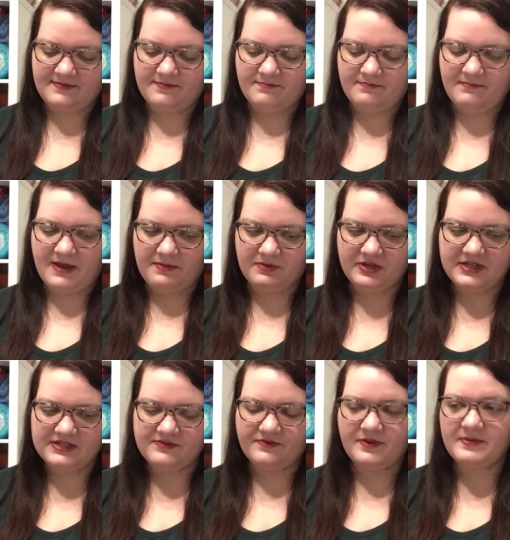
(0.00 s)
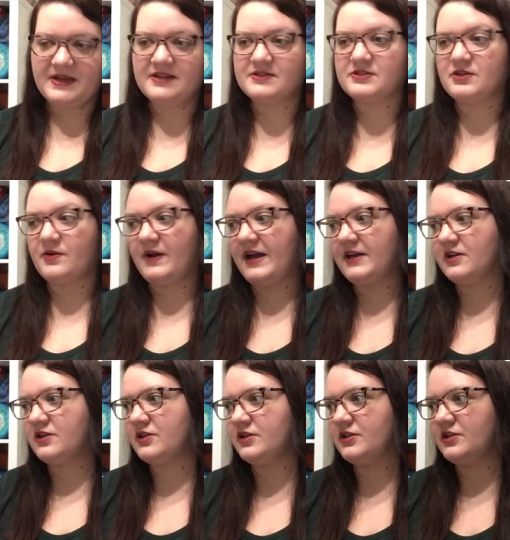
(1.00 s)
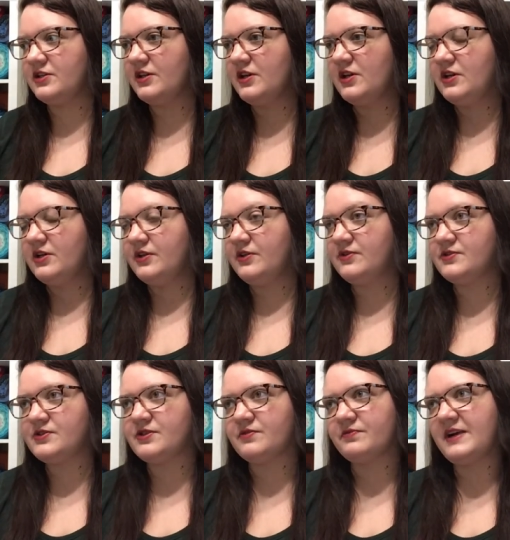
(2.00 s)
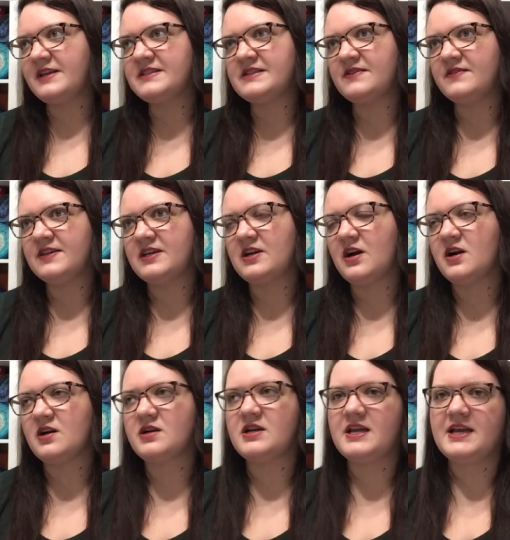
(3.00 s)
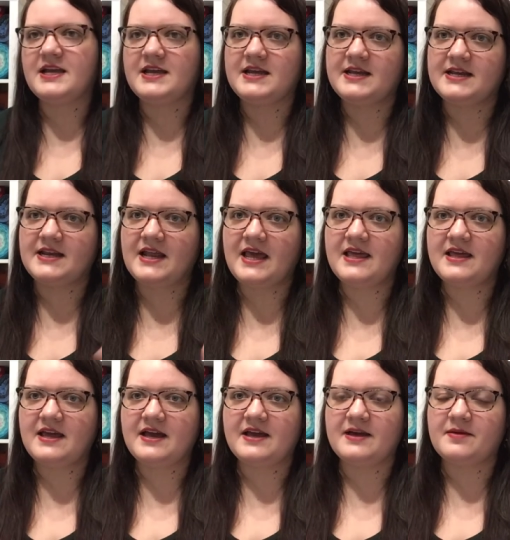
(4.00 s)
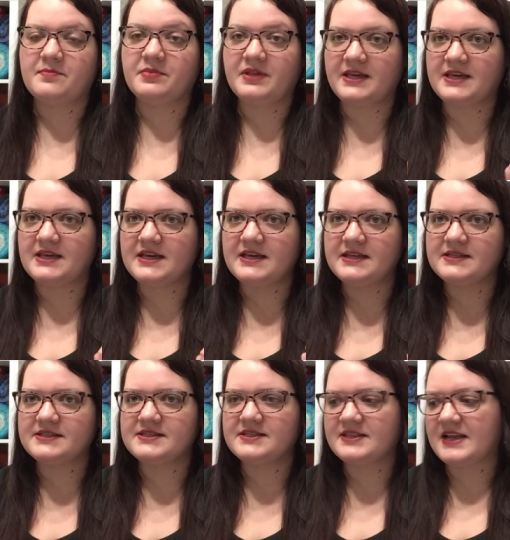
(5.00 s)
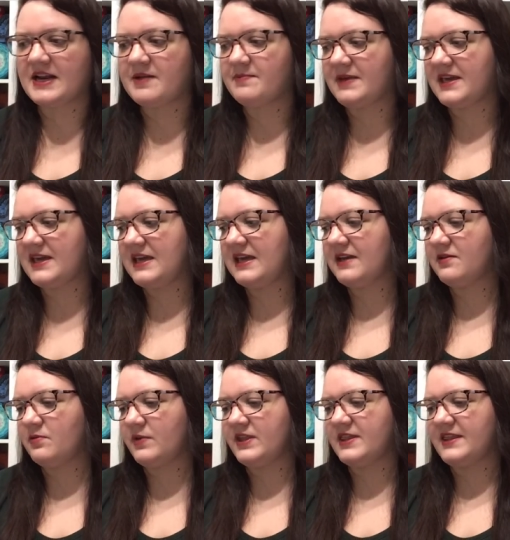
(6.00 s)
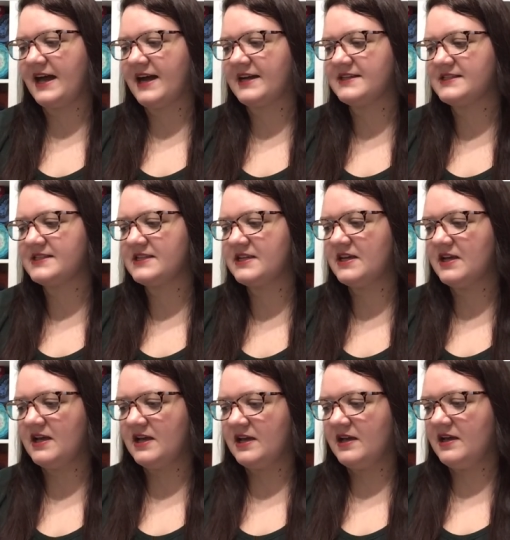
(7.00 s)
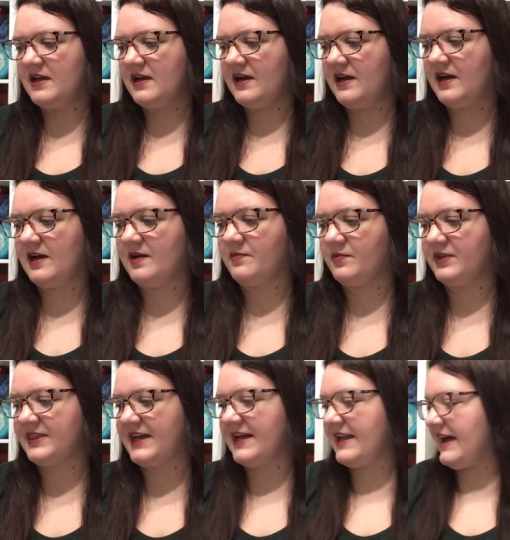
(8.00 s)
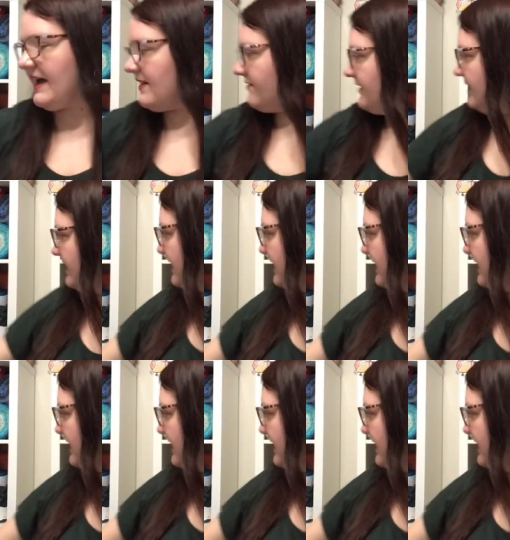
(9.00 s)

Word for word: memories from that so I could use the rest of the yarn in a blanket that I'm making with that um, with that advent